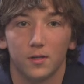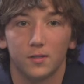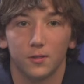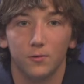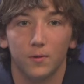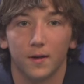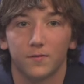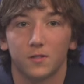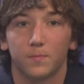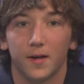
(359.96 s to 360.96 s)
2, we have
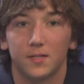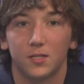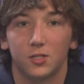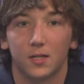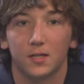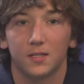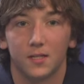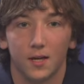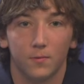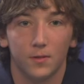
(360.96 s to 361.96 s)
spicy chicken
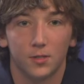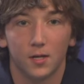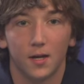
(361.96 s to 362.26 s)
sandwich,